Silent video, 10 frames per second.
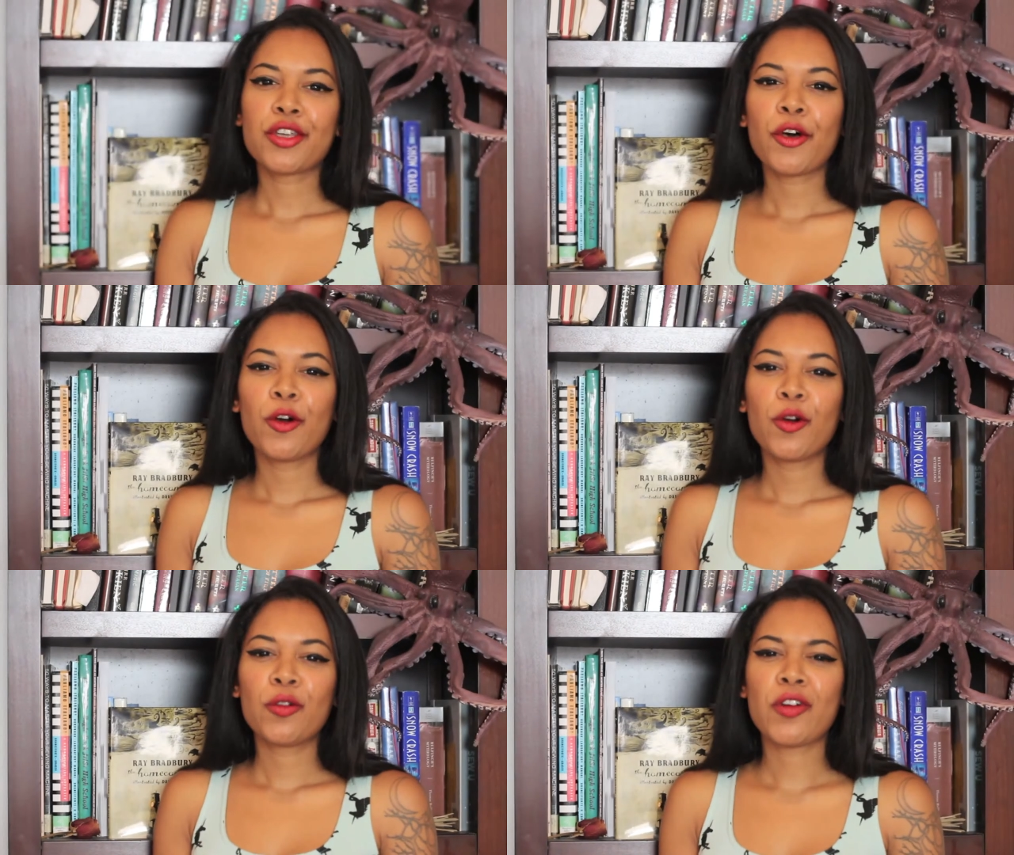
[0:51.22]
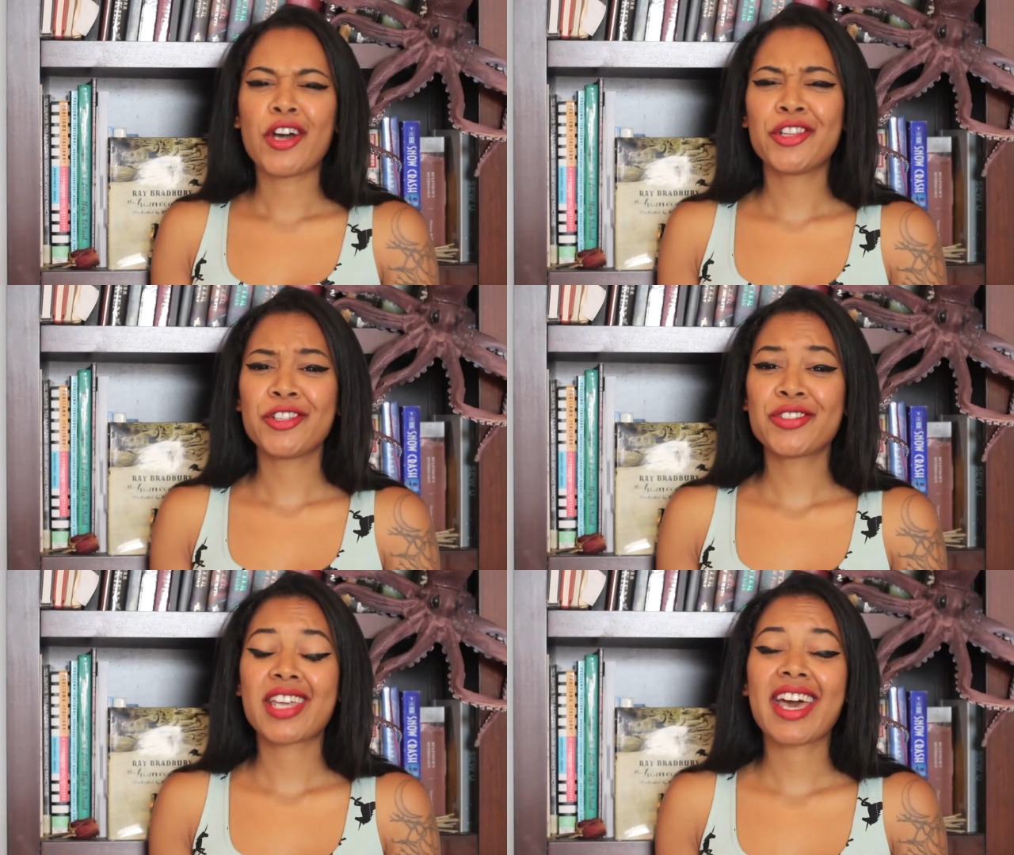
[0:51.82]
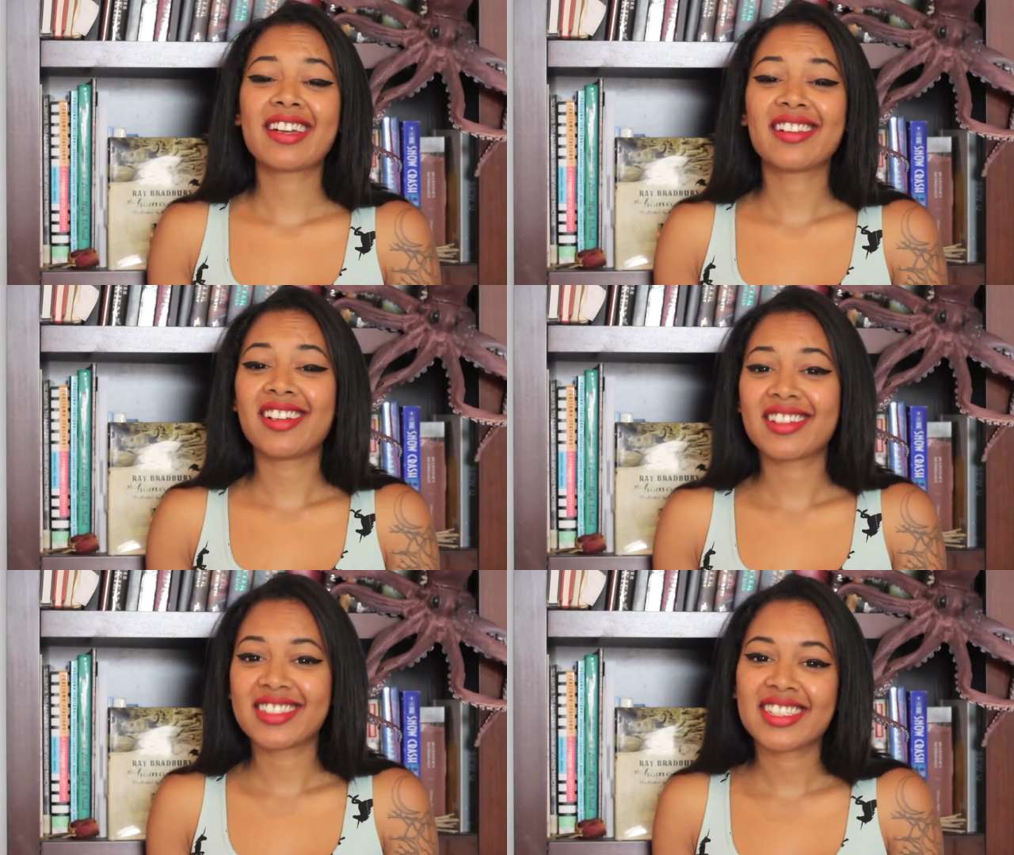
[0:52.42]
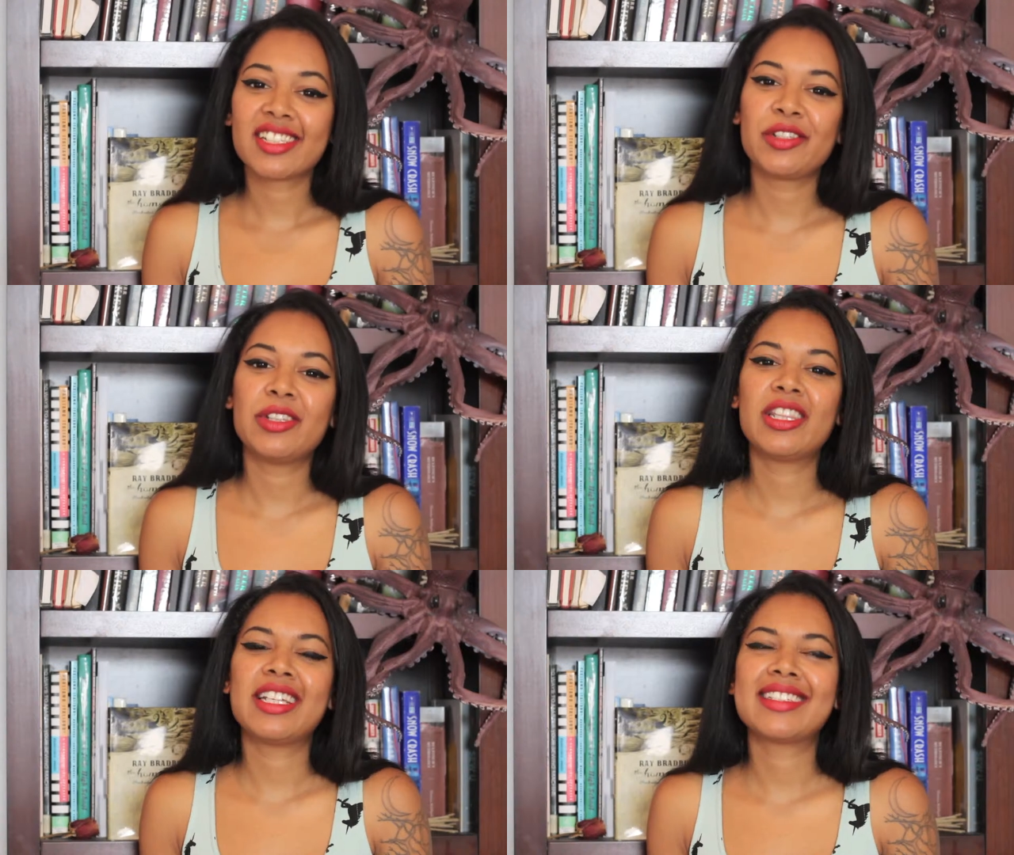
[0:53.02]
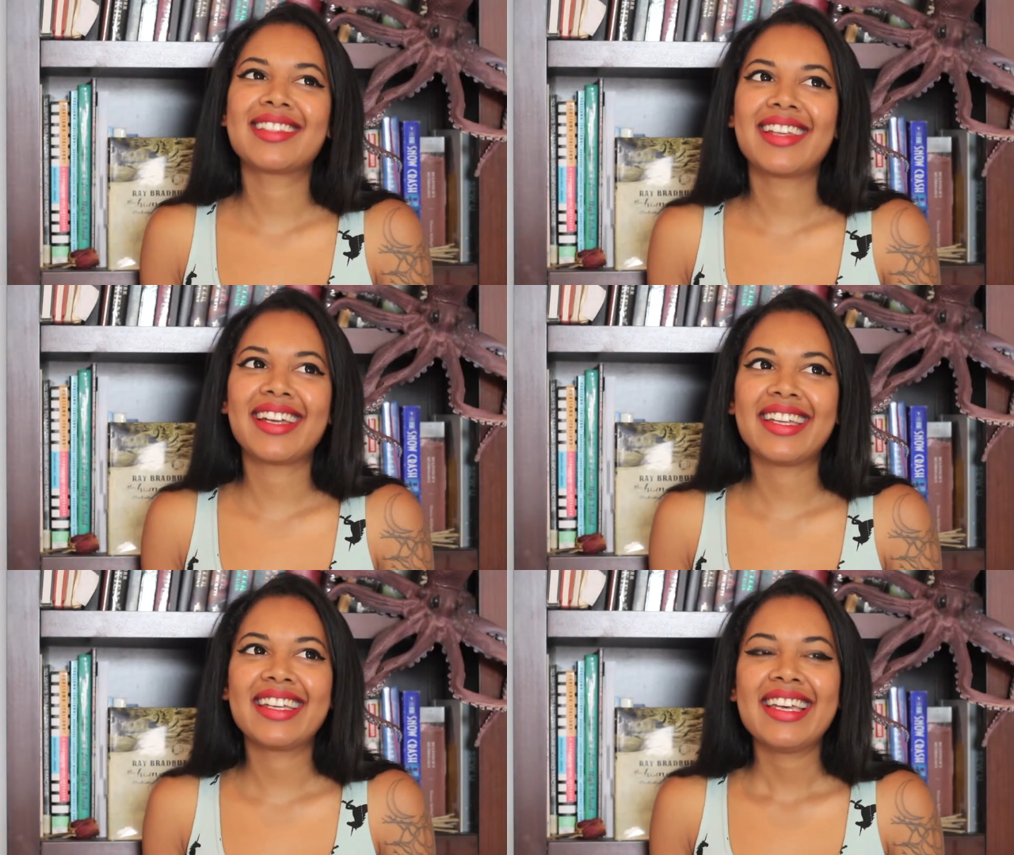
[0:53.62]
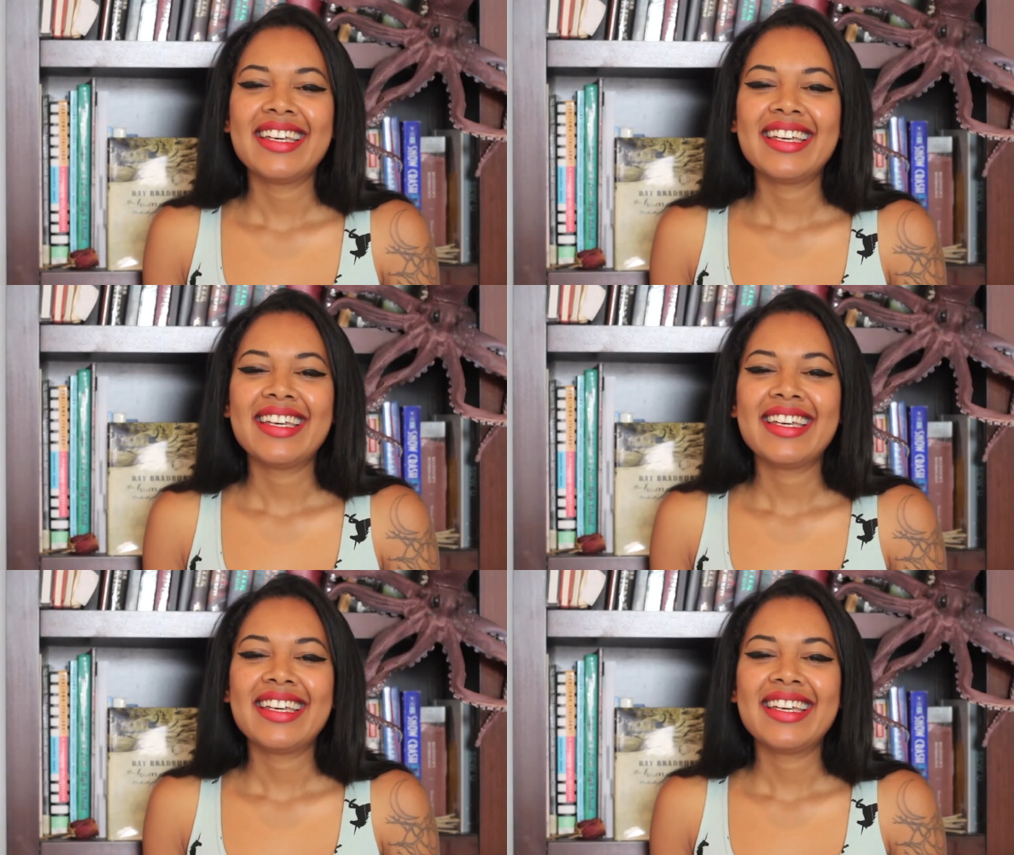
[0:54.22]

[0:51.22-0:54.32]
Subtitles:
So father's catalogs include things like